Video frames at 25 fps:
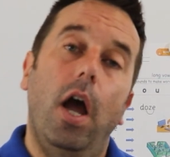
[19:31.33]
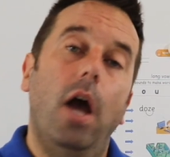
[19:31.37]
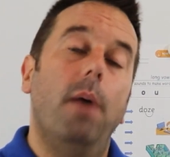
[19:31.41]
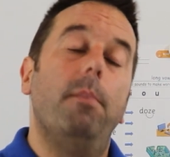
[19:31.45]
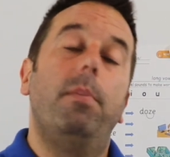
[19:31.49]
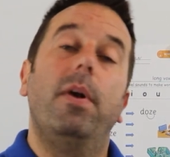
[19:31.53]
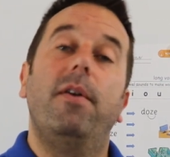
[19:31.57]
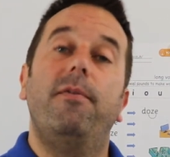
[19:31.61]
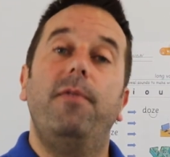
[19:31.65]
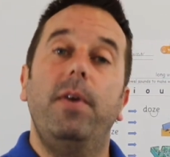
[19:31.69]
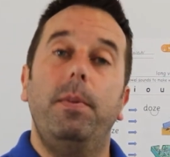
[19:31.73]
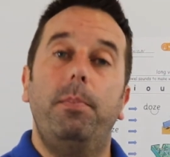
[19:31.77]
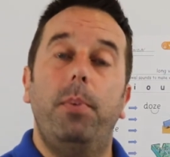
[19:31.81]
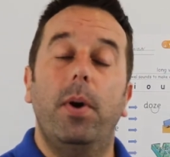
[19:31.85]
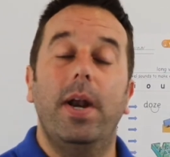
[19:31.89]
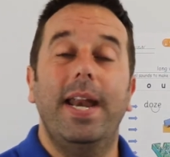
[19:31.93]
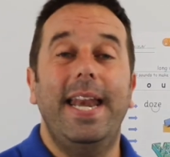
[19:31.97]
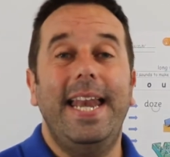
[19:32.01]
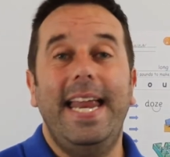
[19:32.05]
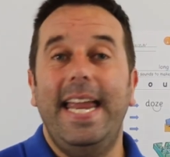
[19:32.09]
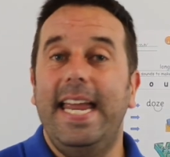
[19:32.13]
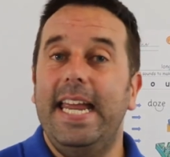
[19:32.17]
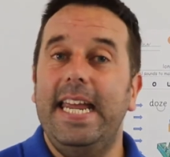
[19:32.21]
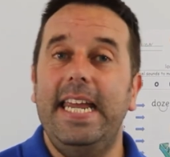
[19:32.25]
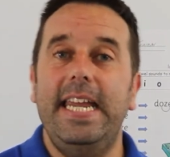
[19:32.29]
But if we put
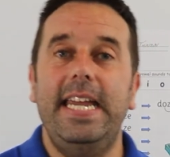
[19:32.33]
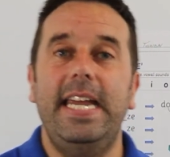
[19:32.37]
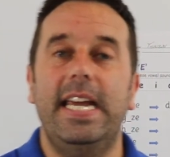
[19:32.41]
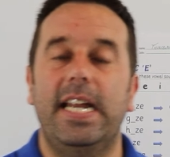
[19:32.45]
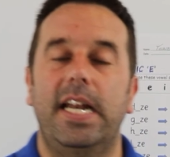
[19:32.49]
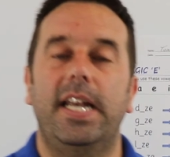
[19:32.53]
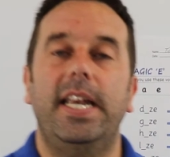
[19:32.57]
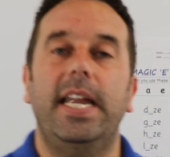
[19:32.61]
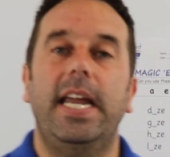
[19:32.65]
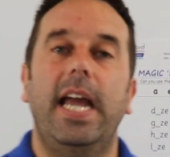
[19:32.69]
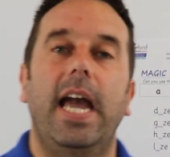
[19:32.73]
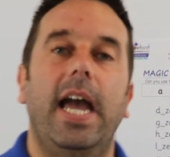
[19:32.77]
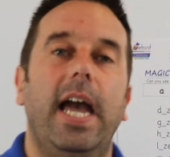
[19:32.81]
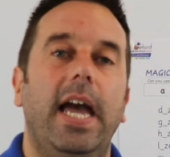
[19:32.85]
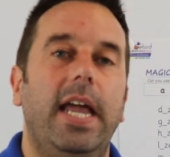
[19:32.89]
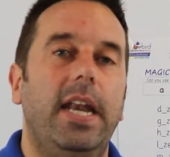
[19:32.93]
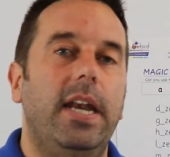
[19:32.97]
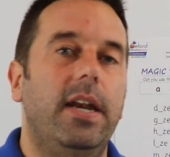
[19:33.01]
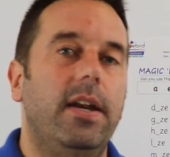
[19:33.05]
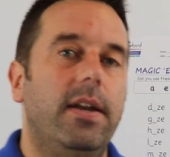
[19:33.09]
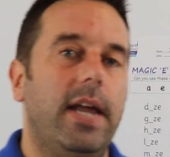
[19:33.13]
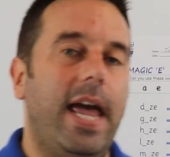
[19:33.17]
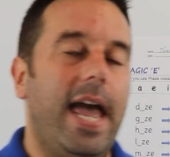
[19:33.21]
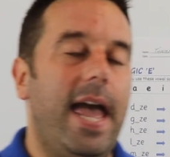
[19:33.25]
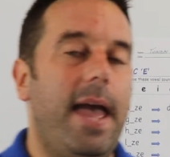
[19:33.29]
an E at the
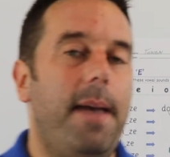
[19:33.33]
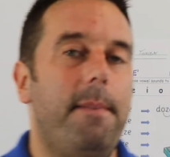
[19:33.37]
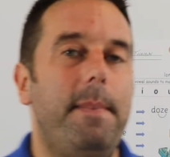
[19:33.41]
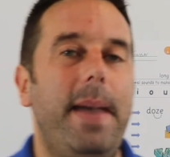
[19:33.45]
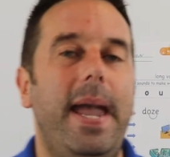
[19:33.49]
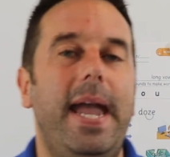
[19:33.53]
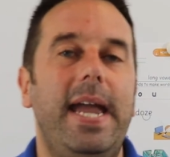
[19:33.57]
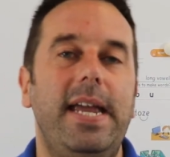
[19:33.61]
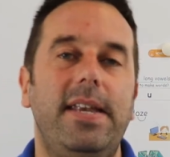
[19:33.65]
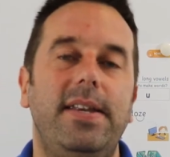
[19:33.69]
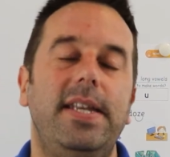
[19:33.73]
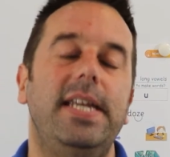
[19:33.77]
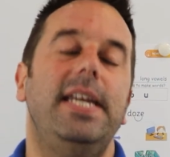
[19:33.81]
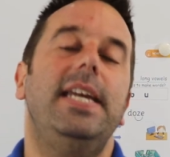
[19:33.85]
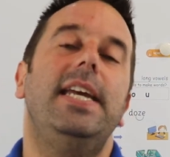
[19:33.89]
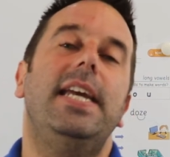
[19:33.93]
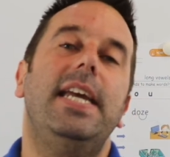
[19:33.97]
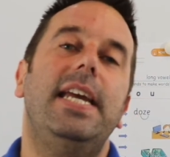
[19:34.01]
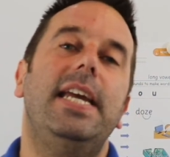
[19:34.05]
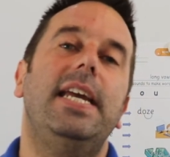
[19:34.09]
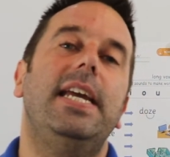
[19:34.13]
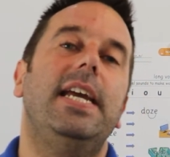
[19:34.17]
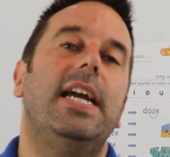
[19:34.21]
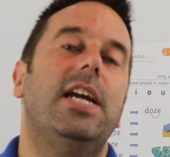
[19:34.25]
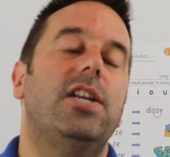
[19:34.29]
end,
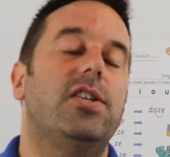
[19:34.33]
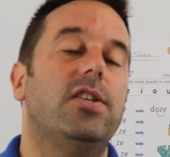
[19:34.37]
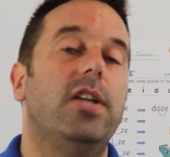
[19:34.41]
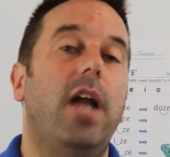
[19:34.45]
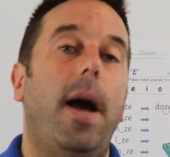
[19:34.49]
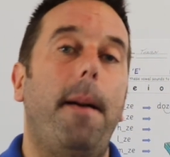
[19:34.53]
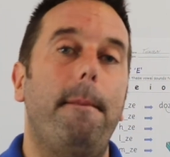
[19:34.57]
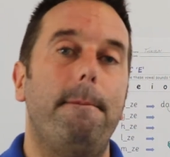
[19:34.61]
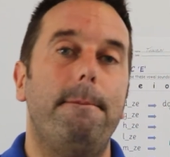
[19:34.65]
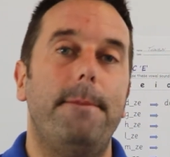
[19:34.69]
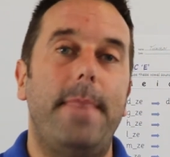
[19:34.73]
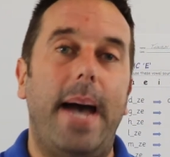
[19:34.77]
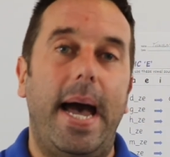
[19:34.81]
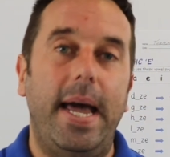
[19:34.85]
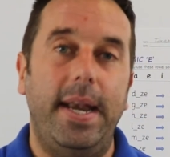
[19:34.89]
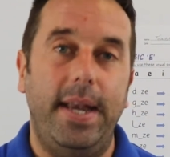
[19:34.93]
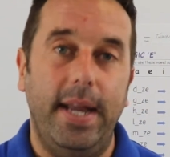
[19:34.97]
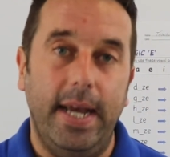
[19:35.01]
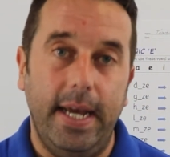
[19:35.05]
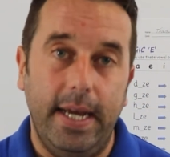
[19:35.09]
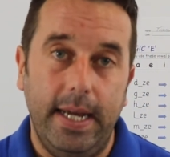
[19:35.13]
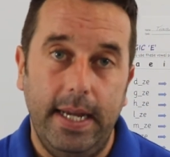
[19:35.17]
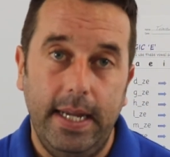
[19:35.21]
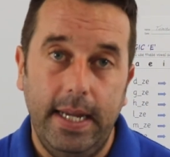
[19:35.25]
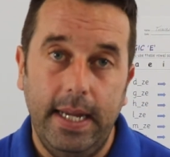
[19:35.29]
M-A-D-E, it's not
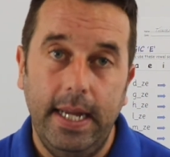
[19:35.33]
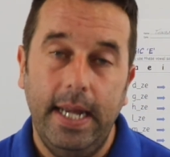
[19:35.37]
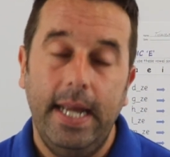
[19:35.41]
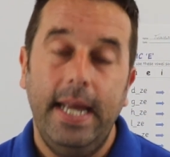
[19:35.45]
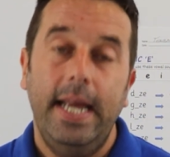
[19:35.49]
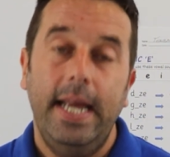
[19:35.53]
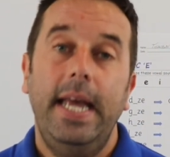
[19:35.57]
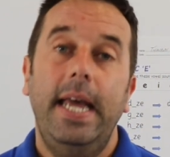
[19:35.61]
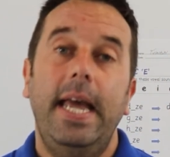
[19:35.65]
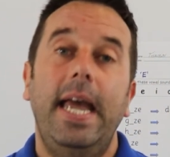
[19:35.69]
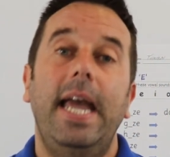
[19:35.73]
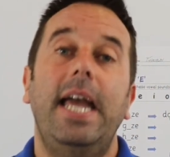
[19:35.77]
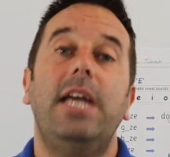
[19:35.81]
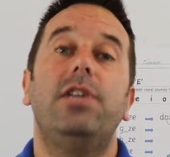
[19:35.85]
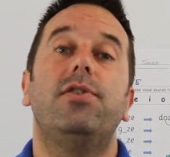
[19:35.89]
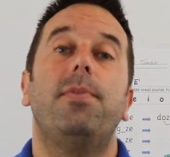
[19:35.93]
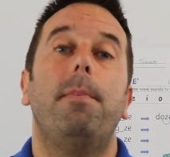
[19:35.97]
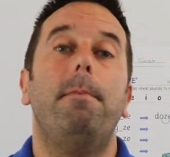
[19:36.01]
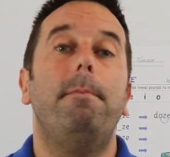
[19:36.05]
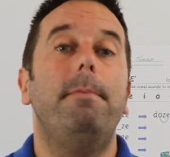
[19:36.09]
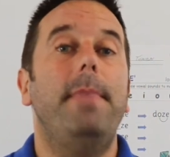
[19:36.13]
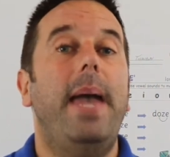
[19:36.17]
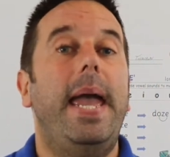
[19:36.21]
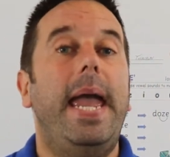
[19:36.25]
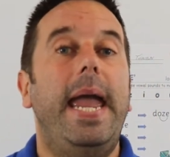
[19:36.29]
mada, it's
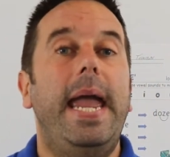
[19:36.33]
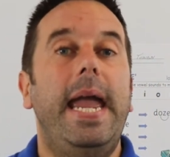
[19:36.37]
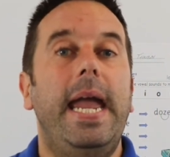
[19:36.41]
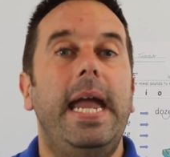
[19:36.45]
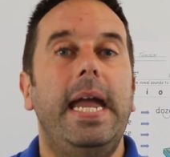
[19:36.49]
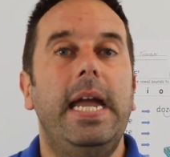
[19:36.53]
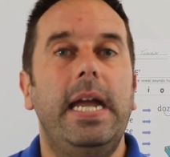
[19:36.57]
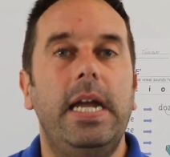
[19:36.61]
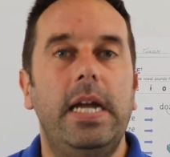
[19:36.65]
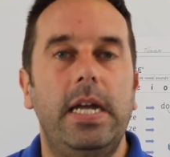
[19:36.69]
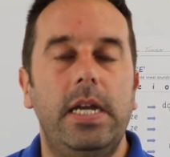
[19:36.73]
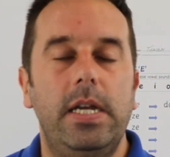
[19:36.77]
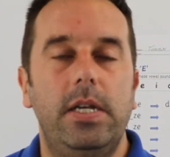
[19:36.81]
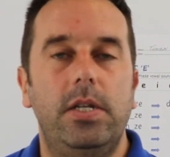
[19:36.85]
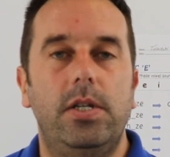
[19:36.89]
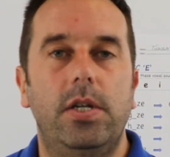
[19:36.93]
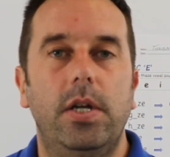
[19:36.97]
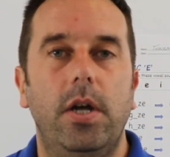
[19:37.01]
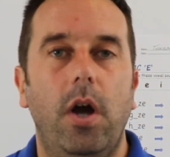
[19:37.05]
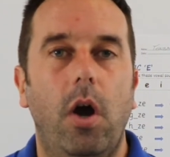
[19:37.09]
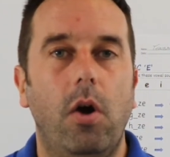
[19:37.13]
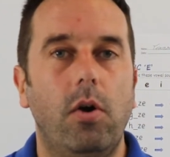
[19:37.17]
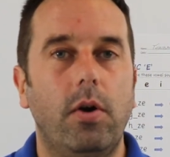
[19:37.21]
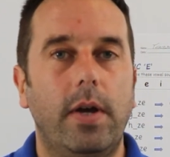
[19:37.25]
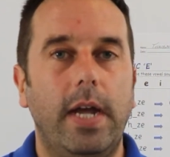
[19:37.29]
made,
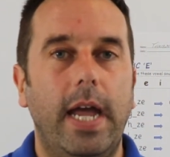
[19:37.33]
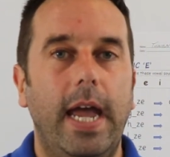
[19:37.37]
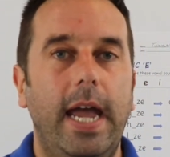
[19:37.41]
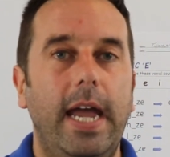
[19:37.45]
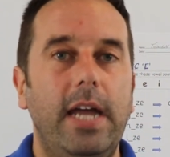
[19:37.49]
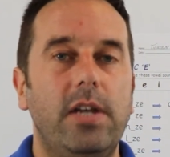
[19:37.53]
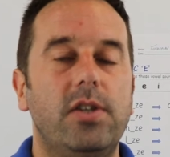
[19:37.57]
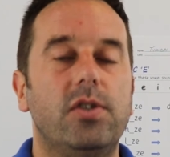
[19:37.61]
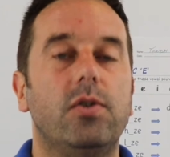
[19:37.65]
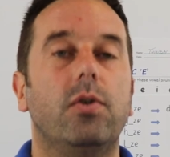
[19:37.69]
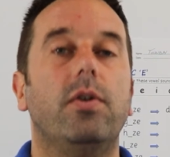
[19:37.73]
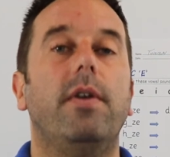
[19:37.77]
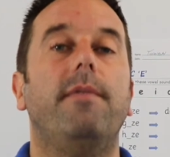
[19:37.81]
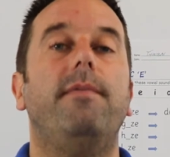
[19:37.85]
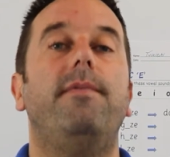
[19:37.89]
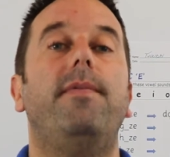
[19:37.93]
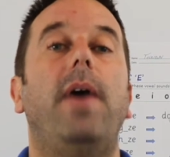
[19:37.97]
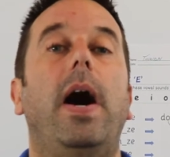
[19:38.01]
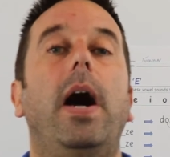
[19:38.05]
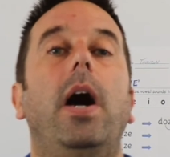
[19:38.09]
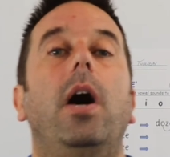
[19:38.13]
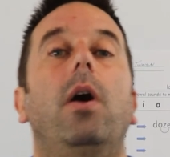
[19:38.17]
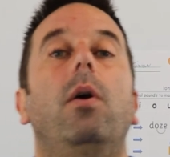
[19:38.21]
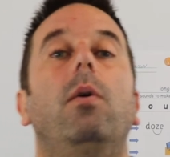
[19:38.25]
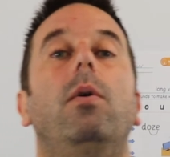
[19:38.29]
okay? So the
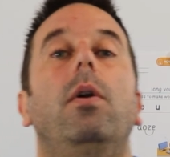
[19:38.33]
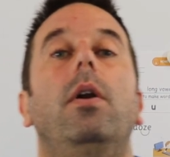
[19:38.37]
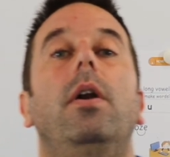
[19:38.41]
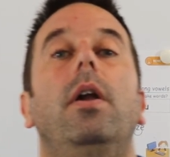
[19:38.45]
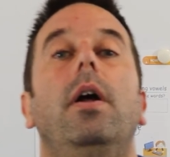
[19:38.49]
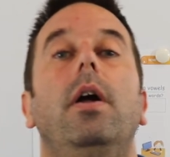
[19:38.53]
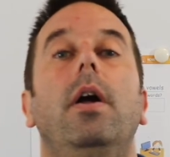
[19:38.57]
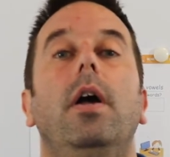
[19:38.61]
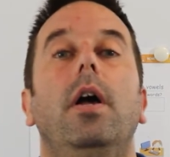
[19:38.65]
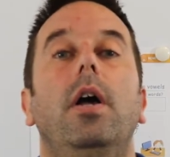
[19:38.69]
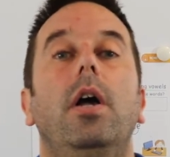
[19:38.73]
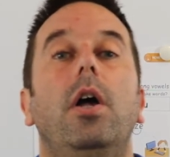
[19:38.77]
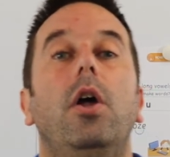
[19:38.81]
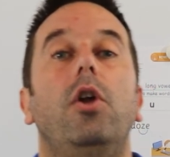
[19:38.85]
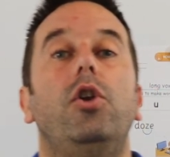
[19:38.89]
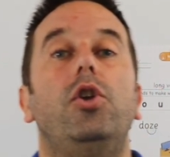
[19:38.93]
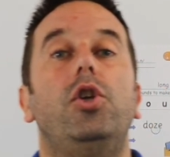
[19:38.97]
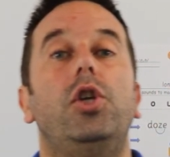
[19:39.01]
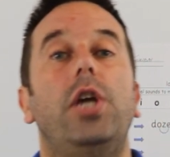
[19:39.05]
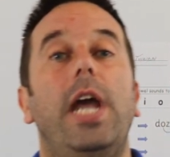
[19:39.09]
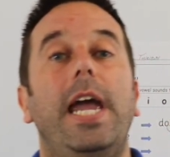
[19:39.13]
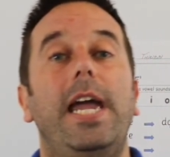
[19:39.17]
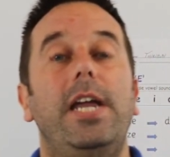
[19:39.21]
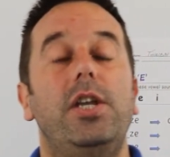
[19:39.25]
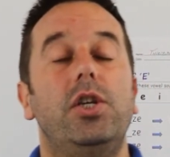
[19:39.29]
vowel
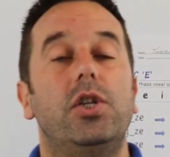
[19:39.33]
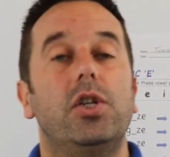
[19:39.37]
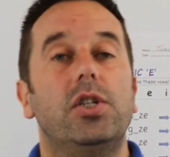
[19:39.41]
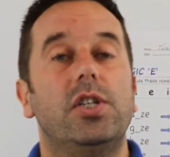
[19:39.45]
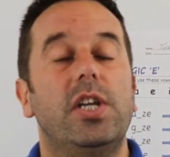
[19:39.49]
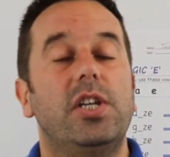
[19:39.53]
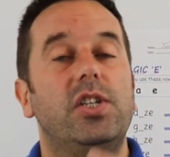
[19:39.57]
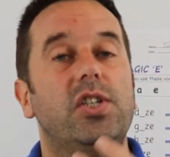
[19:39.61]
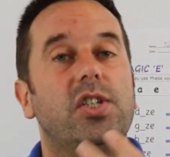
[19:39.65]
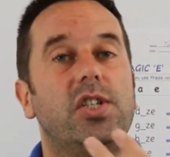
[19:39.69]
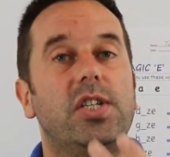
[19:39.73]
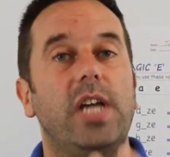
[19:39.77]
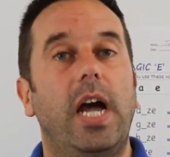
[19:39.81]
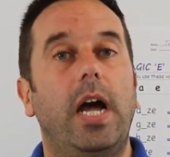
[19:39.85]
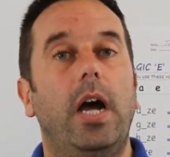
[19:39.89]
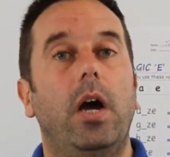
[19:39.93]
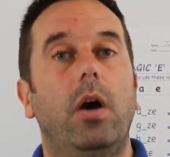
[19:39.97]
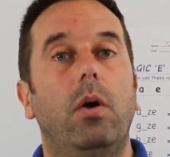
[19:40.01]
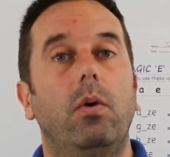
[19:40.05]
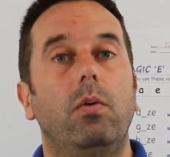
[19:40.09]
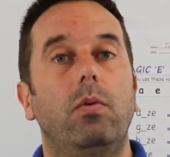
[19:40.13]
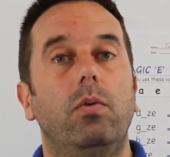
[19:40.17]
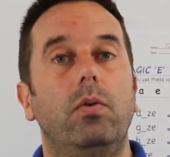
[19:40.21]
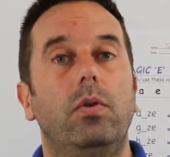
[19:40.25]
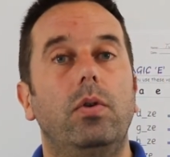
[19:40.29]
changes its
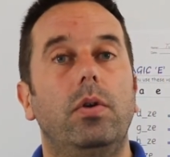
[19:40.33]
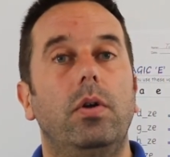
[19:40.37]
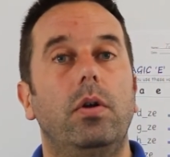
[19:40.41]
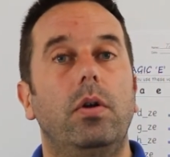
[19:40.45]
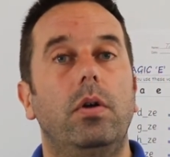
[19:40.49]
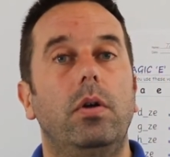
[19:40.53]
sound